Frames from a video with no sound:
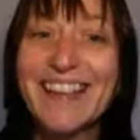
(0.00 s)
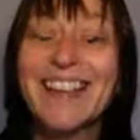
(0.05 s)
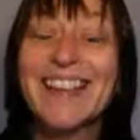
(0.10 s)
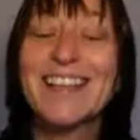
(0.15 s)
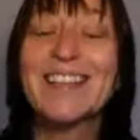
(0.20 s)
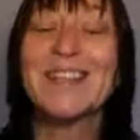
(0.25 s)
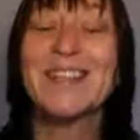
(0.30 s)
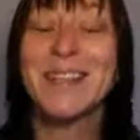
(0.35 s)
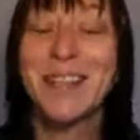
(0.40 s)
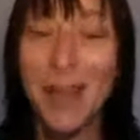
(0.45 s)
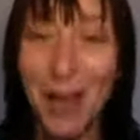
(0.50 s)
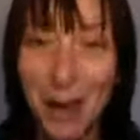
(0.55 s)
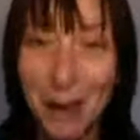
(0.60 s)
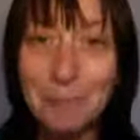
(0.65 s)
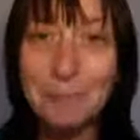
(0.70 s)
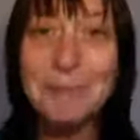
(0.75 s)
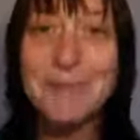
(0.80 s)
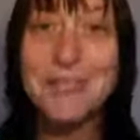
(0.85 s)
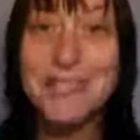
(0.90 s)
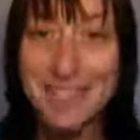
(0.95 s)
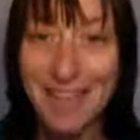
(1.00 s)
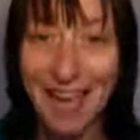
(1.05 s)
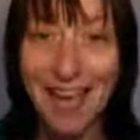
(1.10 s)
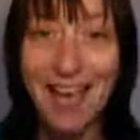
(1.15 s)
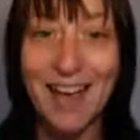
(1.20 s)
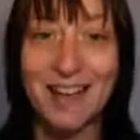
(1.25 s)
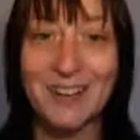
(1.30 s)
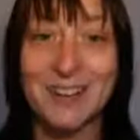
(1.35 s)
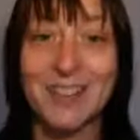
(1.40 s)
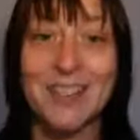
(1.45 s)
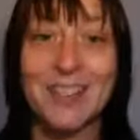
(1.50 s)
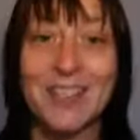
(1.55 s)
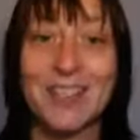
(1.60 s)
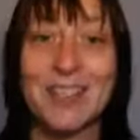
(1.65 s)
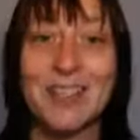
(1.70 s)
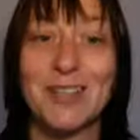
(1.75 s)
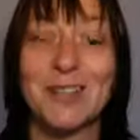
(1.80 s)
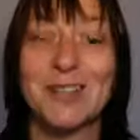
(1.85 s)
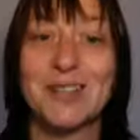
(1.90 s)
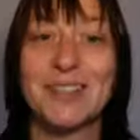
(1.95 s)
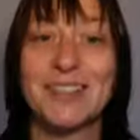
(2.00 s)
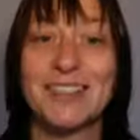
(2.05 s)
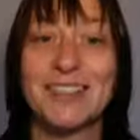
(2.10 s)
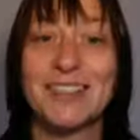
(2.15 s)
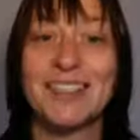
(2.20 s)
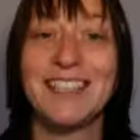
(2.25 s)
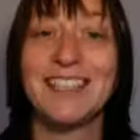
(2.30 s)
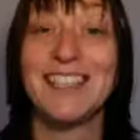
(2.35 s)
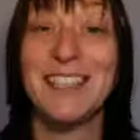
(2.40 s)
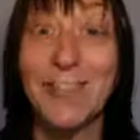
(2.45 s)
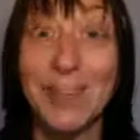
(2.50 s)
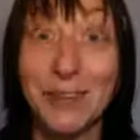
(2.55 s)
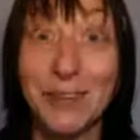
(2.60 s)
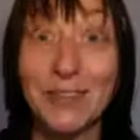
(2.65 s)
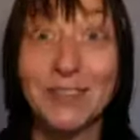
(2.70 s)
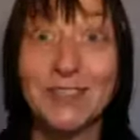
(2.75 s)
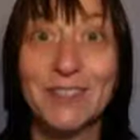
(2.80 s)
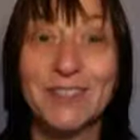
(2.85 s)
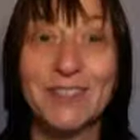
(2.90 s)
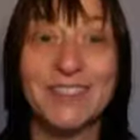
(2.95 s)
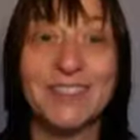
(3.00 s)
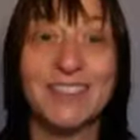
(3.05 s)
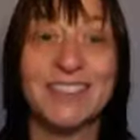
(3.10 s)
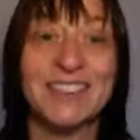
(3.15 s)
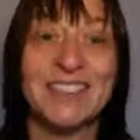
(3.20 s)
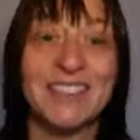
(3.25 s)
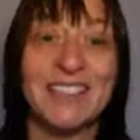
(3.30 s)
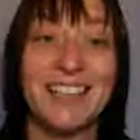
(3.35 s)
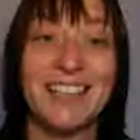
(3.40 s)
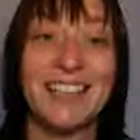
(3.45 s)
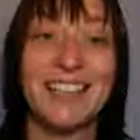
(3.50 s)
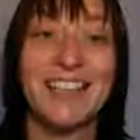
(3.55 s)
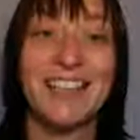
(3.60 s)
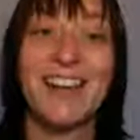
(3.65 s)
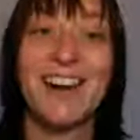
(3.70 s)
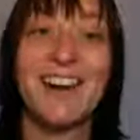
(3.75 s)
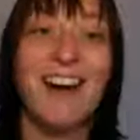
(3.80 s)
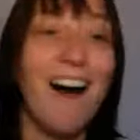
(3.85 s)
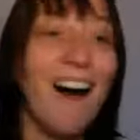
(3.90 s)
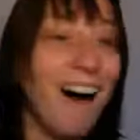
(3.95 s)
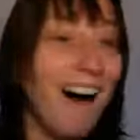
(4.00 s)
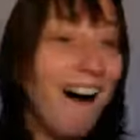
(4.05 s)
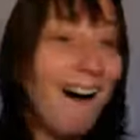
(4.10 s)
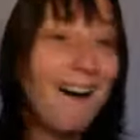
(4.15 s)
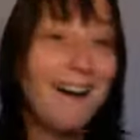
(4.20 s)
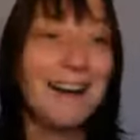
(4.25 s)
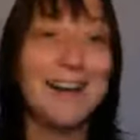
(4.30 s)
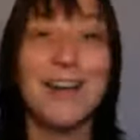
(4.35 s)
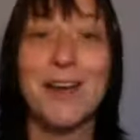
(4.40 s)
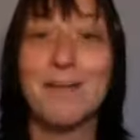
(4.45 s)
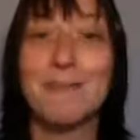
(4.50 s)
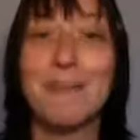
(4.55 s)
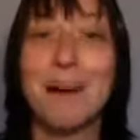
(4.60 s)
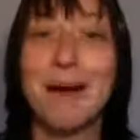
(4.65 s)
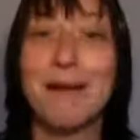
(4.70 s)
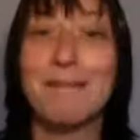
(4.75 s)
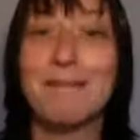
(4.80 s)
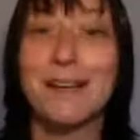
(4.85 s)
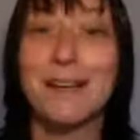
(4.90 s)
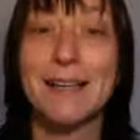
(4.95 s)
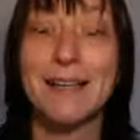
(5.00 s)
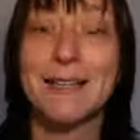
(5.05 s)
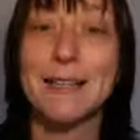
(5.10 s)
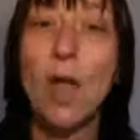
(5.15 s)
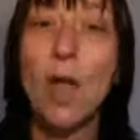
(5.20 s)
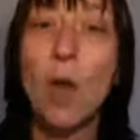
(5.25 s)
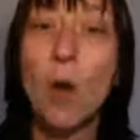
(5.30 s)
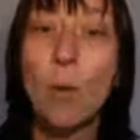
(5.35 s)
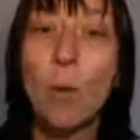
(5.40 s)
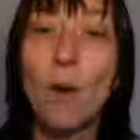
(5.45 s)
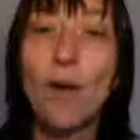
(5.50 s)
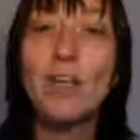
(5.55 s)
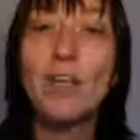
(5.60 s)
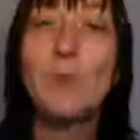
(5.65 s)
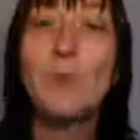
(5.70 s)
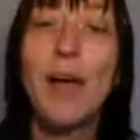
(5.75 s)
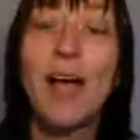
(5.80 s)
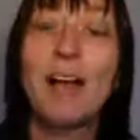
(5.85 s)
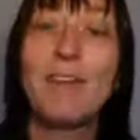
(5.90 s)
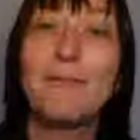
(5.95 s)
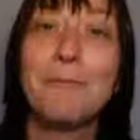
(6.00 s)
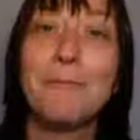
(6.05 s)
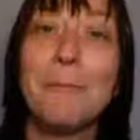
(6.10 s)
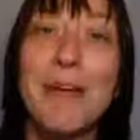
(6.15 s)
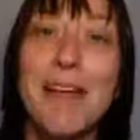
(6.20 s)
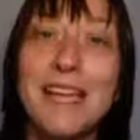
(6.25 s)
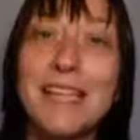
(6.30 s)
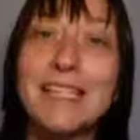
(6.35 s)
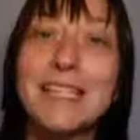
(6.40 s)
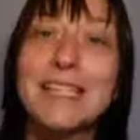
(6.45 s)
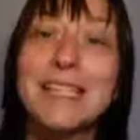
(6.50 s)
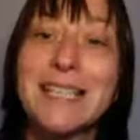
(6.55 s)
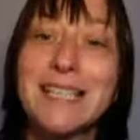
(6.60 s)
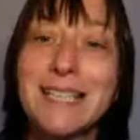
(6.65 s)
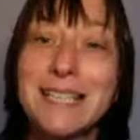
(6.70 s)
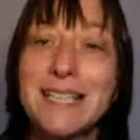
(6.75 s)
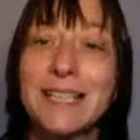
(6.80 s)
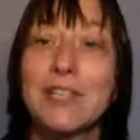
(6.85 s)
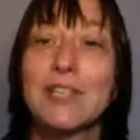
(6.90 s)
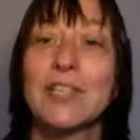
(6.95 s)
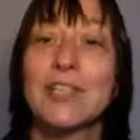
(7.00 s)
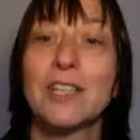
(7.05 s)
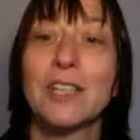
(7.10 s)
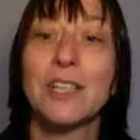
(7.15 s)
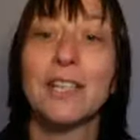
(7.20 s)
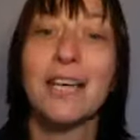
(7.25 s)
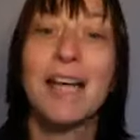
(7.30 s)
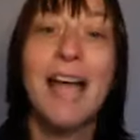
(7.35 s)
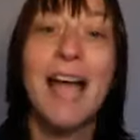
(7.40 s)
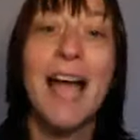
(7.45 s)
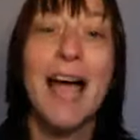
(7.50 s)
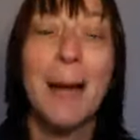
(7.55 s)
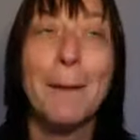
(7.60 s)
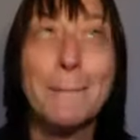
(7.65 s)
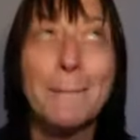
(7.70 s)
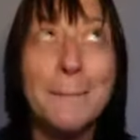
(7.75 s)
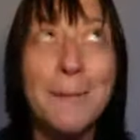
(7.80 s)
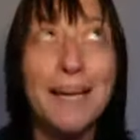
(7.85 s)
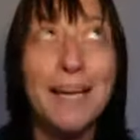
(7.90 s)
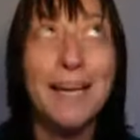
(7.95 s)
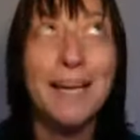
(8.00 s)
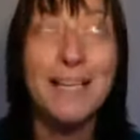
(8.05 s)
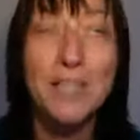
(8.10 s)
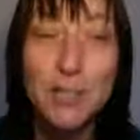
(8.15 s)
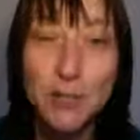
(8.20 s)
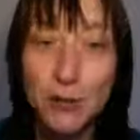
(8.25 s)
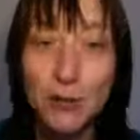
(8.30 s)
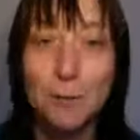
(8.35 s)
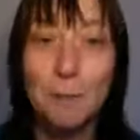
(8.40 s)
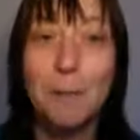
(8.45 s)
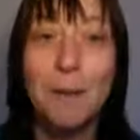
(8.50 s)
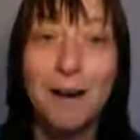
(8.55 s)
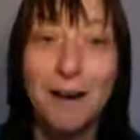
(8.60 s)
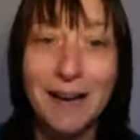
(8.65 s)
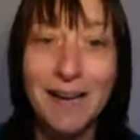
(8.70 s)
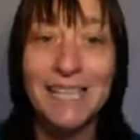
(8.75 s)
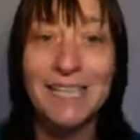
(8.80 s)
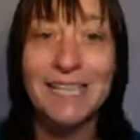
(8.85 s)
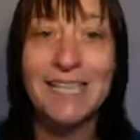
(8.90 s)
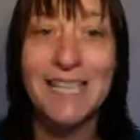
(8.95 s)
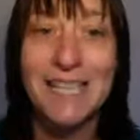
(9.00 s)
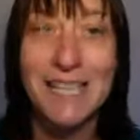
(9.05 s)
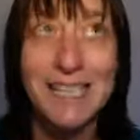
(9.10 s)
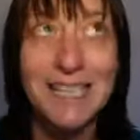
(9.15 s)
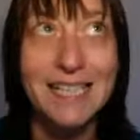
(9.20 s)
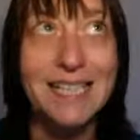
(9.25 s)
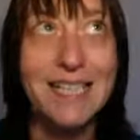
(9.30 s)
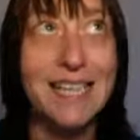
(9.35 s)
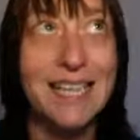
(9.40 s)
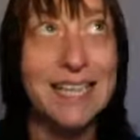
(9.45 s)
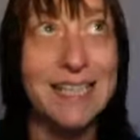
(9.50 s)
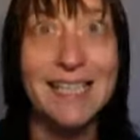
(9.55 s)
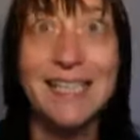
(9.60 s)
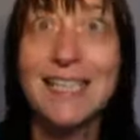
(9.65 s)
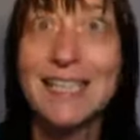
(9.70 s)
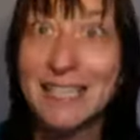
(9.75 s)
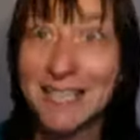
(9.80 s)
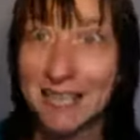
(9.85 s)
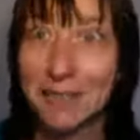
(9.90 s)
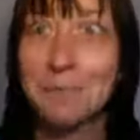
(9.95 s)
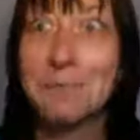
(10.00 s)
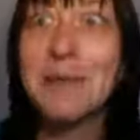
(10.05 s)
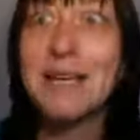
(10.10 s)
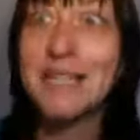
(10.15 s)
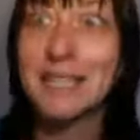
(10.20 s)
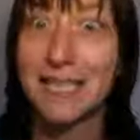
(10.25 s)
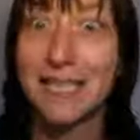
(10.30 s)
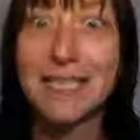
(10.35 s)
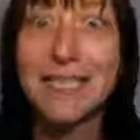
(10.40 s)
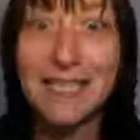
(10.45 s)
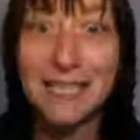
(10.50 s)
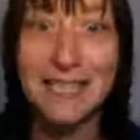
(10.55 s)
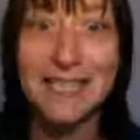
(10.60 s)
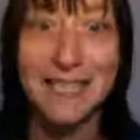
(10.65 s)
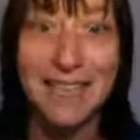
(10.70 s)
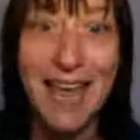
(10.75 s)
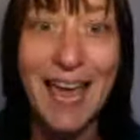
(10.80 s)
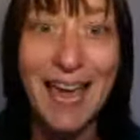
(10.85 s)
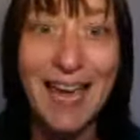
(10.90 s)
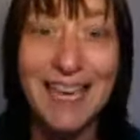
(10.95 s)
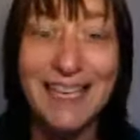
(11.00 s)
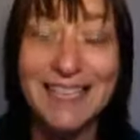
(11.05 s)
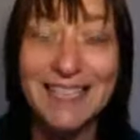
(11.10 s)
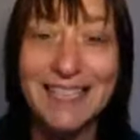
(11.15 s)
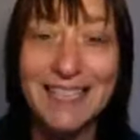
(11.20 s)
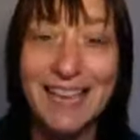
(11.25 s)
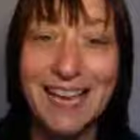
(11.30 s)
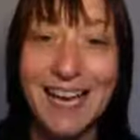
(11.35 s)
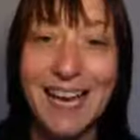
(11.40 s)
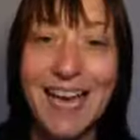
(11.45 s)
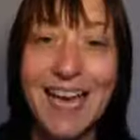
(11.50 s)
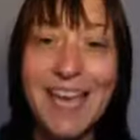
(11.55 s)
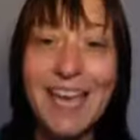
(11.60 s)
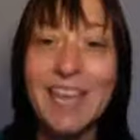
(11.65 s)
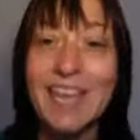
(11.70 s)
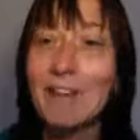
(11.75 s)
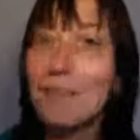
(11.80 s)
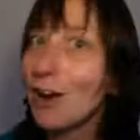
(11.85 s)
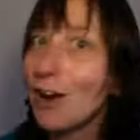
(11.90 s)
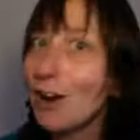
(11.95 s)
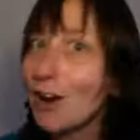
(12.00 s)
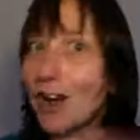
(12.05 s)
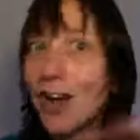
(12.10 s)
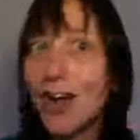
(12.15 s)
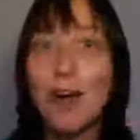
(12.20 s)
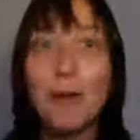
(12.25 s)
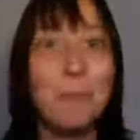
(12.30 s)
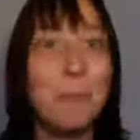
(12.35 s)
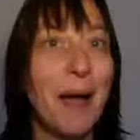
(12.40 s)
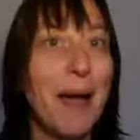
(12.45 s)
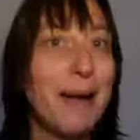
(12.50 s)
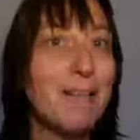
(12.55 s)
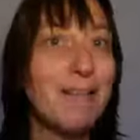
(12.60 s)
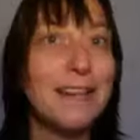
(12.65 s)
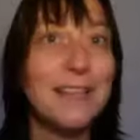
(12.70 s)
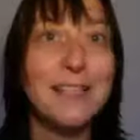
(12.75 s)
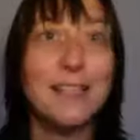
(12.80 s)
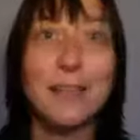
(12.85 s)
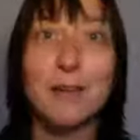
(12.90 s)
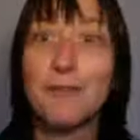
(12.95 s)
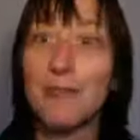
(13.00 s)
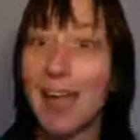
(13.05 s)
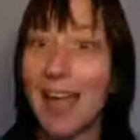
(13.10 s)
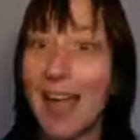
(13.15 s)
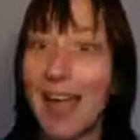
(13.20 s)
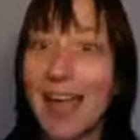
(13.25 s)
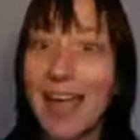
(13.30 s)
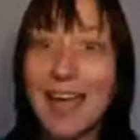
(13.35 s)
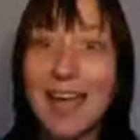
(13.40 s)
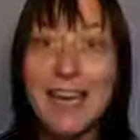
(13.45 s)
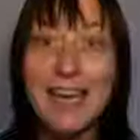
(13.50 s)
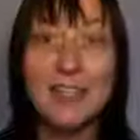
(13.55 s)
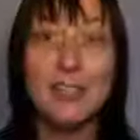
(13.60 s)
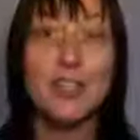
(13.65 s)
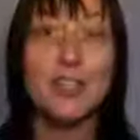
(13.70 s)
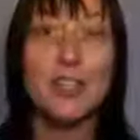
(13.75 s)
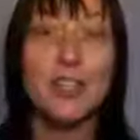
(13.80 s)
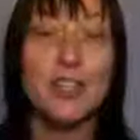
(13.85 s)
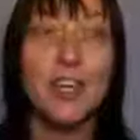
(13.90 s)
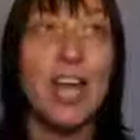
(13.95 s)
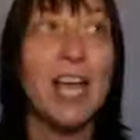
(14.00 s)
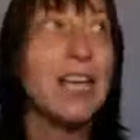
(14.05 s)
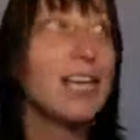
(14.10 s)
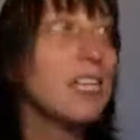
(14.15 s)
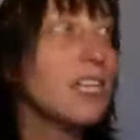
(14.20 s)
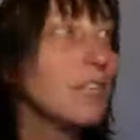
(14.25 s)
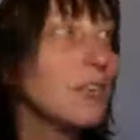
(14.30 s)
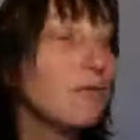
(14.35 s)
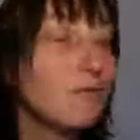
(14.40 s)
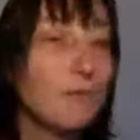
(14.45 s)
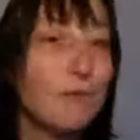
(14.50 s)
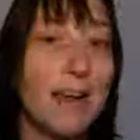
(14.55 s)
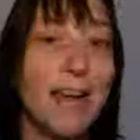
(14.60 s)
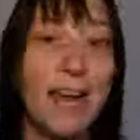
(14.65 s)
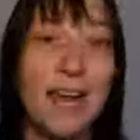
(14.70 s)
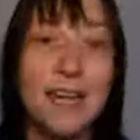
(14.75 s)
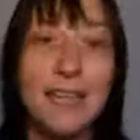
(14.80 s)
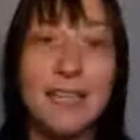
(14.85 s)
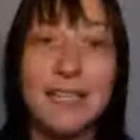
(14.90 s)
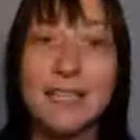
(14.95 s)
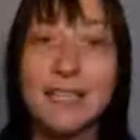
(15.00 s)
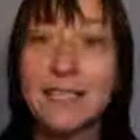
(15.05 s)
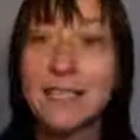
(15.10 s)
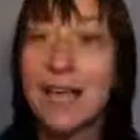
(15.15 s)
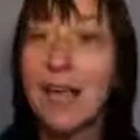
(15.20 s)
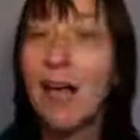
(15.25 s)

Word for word: So it comes down to you, yeah? There are no barriers. When you have made a decision and place your mind in, in this committed state, yeah, there are no barriers of age, gender, race,